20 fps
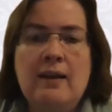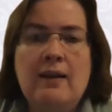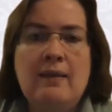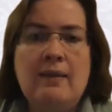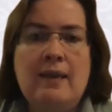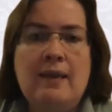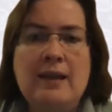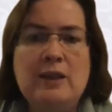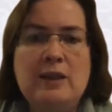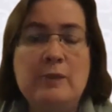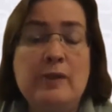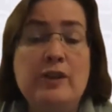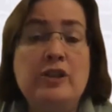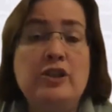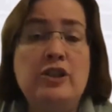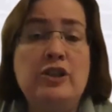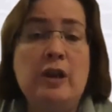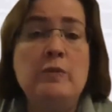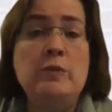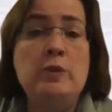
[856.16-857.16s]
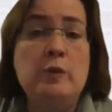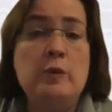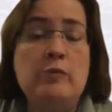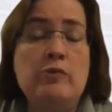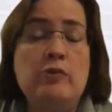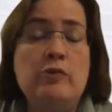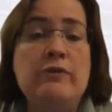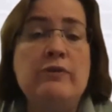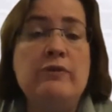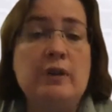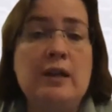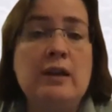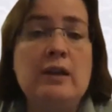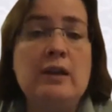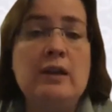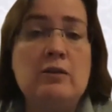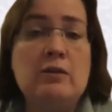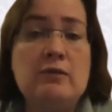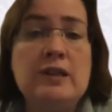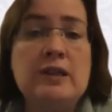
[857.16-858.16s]
That's been shown to improve
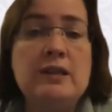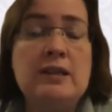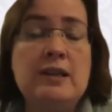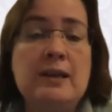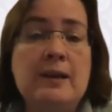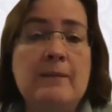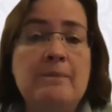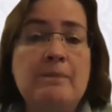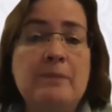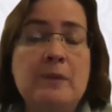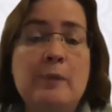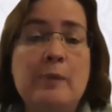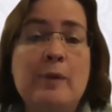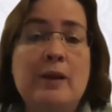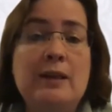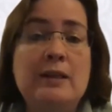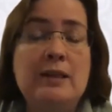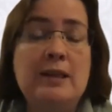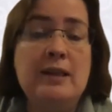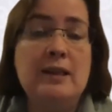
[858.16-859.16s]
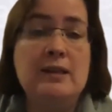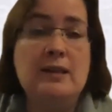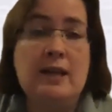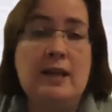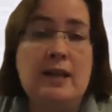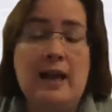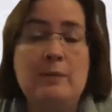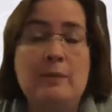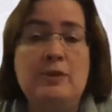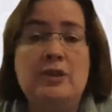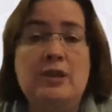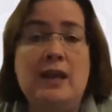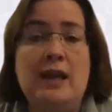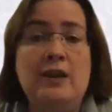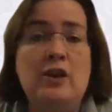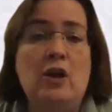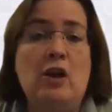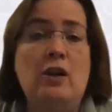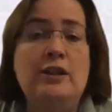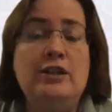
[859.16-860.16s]
clinical reasoning ability because it helps to get
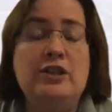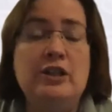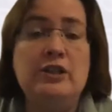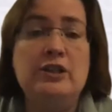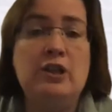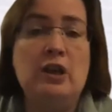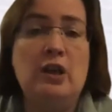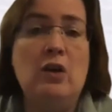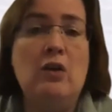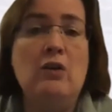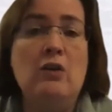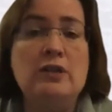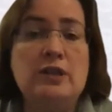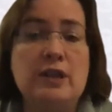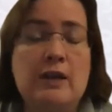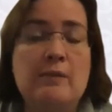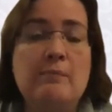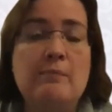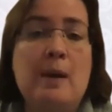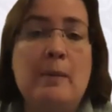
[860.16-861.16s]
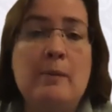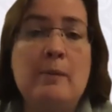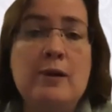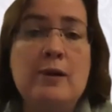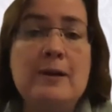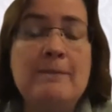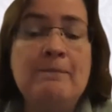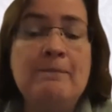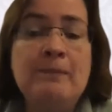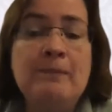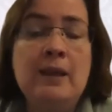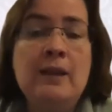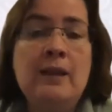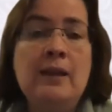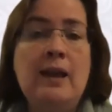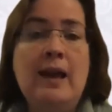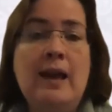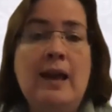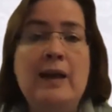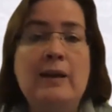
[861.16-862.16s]
knowledge into long-term memory.
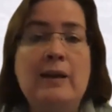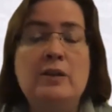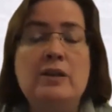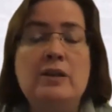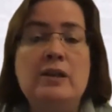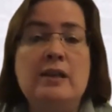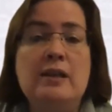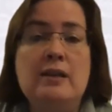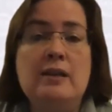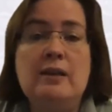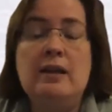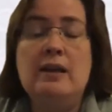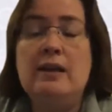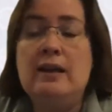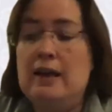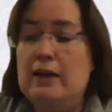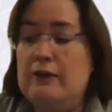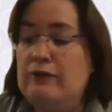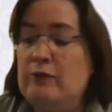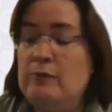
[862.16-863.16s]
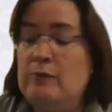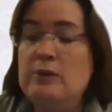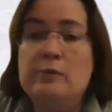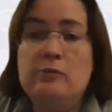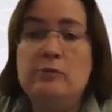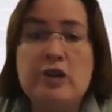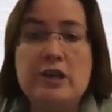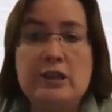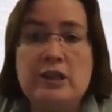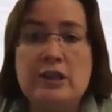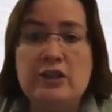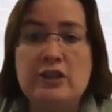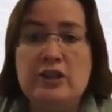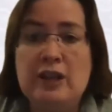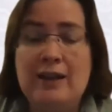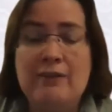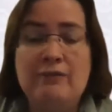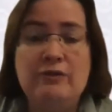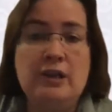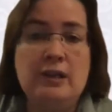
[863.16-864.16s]
And from some research
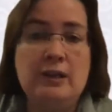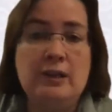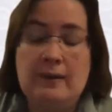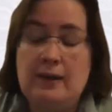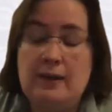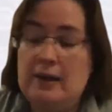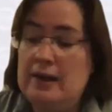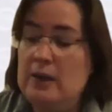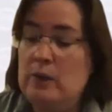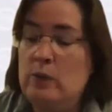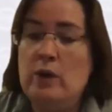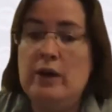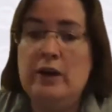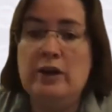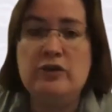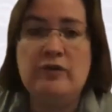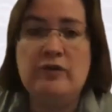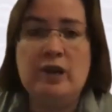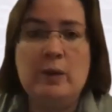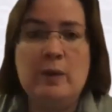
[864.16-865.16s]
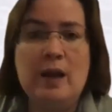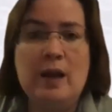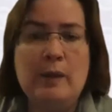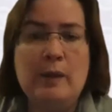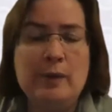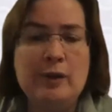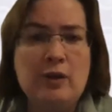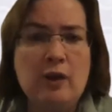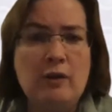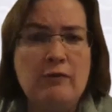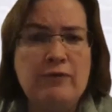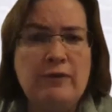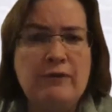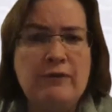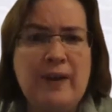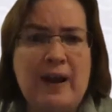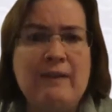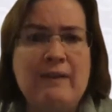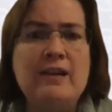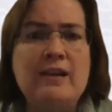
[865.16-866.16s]
I've done, it works really well, but not for
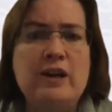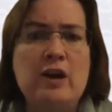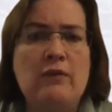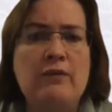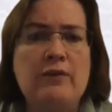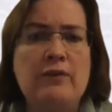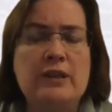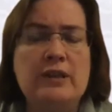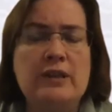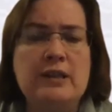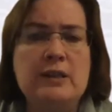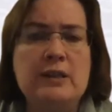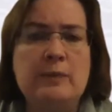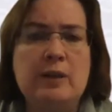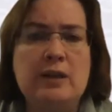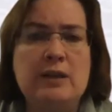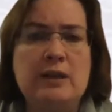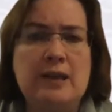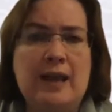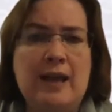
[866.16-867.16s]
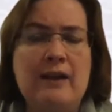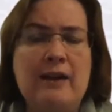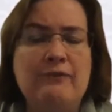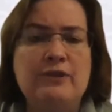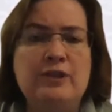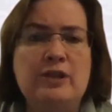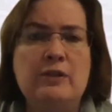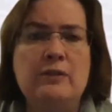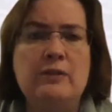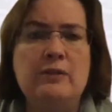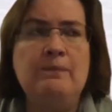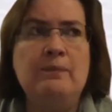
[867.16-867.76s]
very novices, because they have to